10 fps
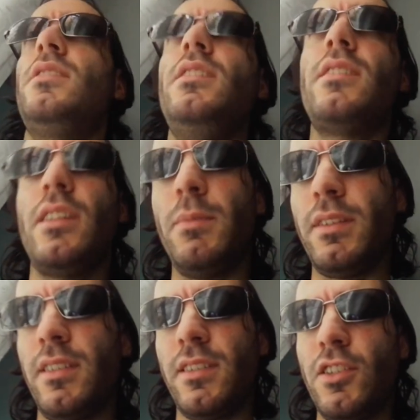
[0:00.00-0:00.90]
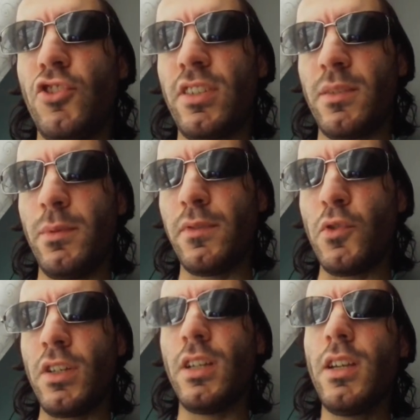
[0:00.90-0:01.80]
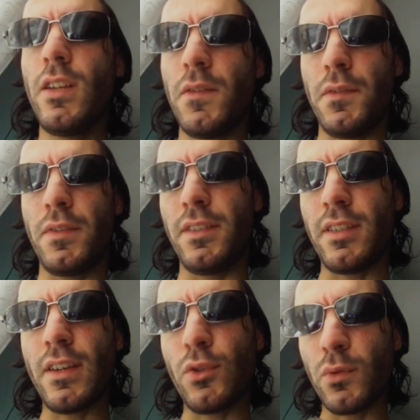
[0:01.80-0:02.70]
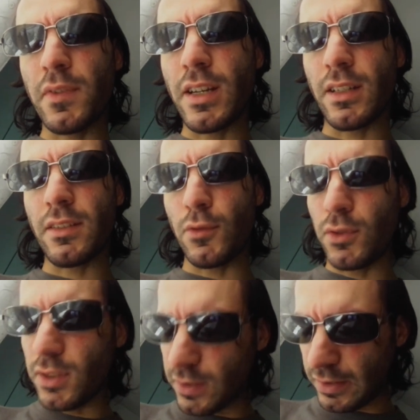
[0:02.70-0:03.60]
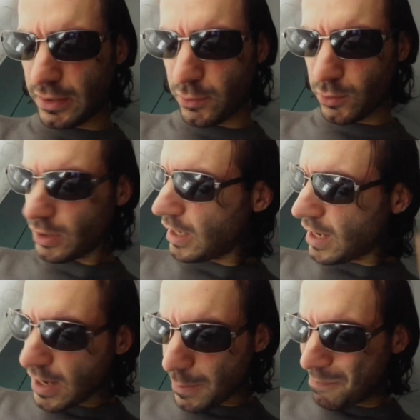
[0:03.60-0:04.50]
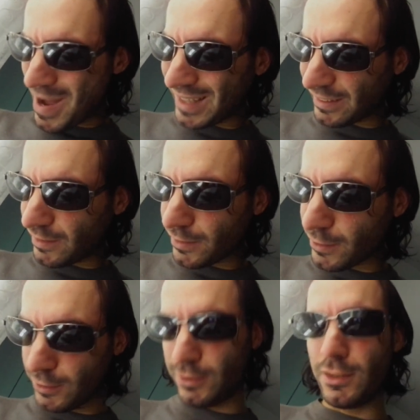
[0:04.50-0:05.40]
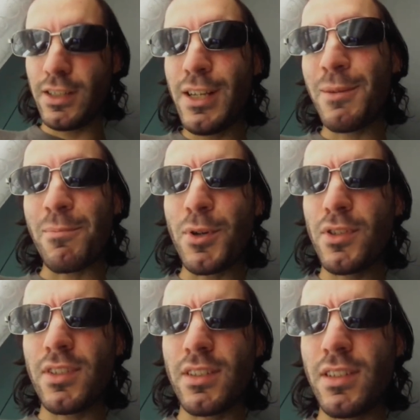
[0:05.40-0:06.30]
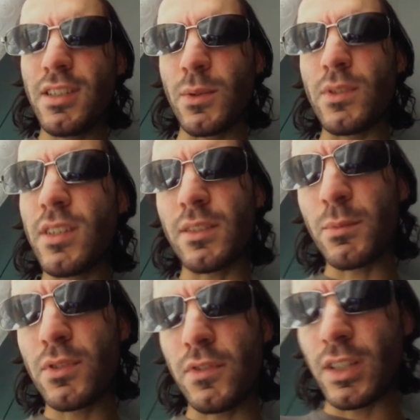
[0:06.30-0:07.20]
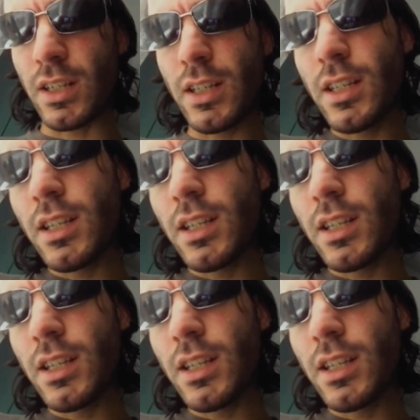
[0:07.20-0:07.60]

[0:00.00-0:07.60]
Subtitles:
is this. I repeat, I said just before 57 to Fahrenheit 14 Celsius. But the really important thing in this atmosphere